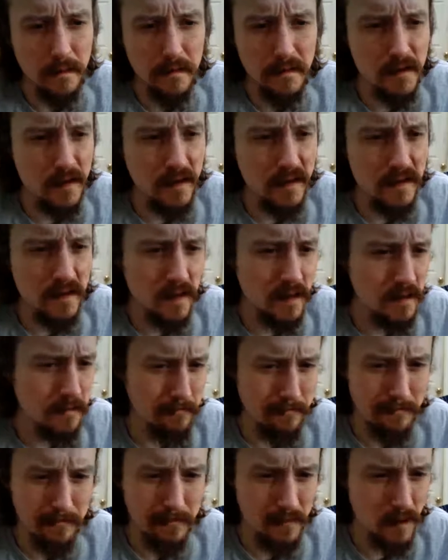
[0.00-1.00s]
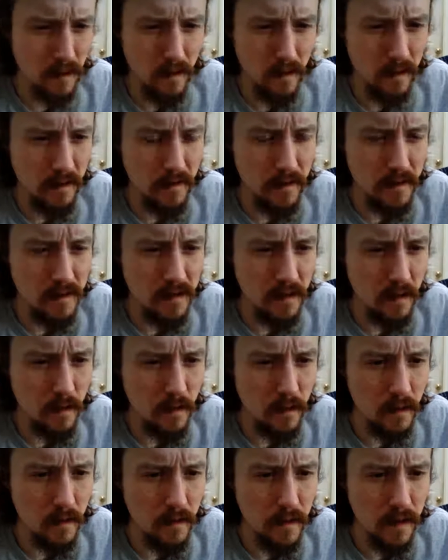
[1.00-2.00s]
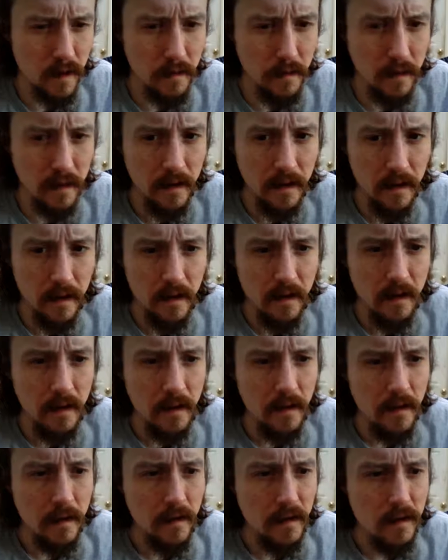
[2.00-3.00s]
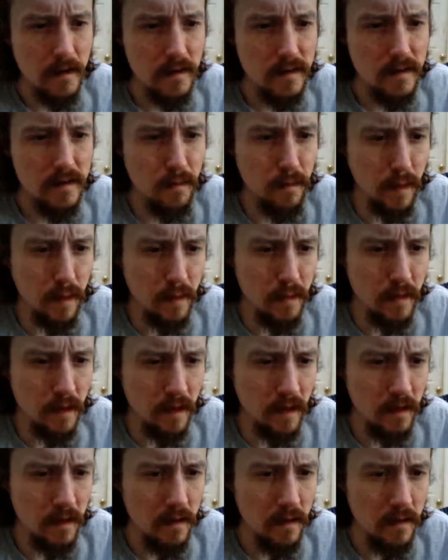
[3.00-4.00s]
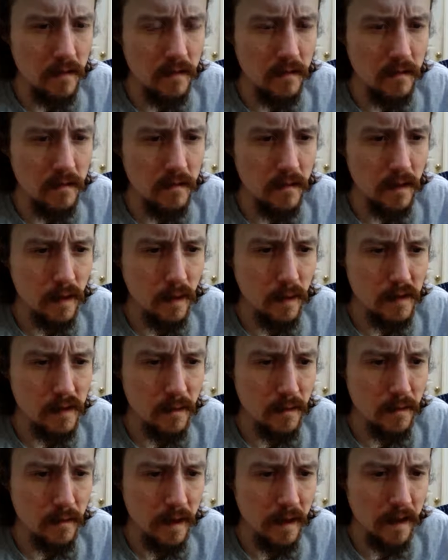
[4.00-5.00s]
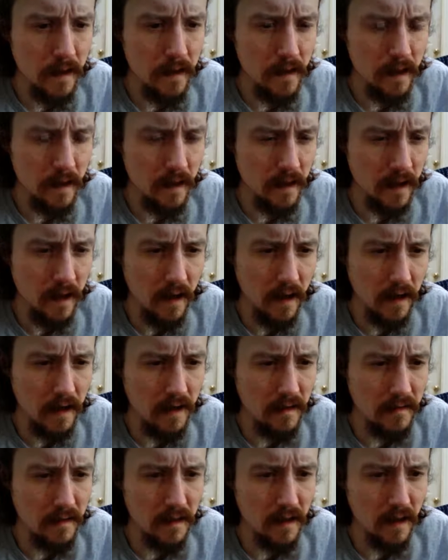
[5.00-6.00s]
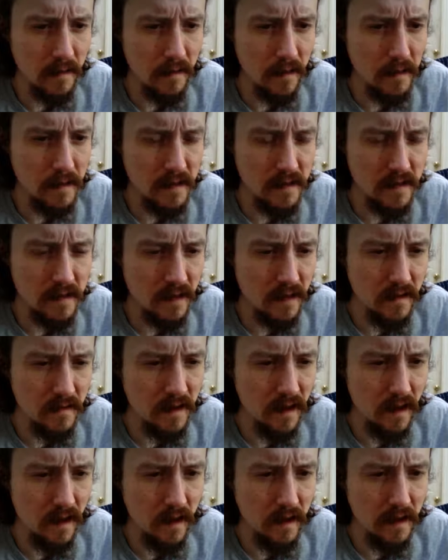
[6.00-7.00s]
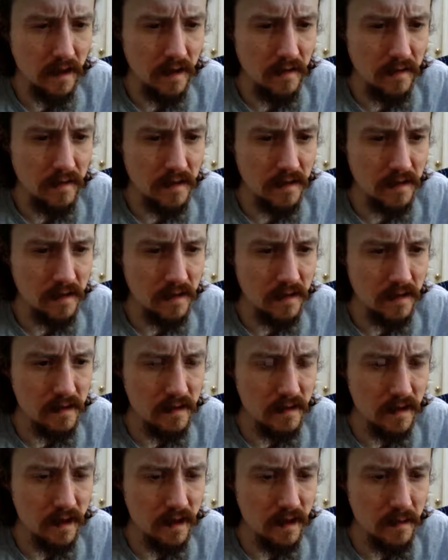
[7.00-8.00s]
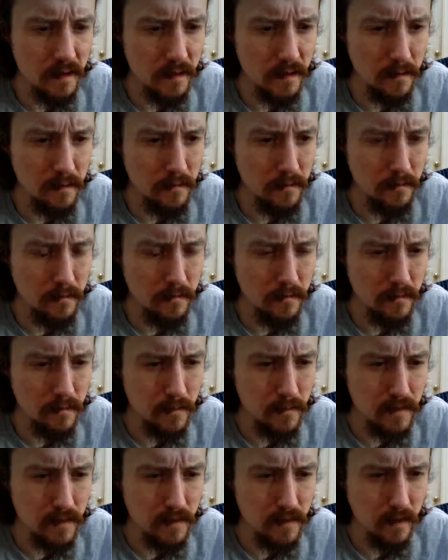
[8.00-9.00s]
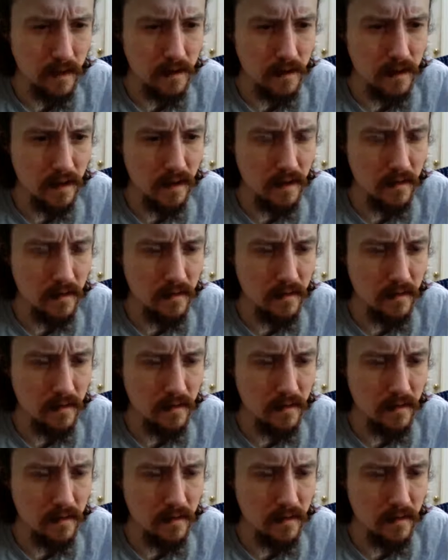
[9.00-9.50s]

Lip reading: Jesus, don't ever use that word around me. You can use Buddha, who was a man, not a god. He never claimed to be a son of God. He never claimed he was direct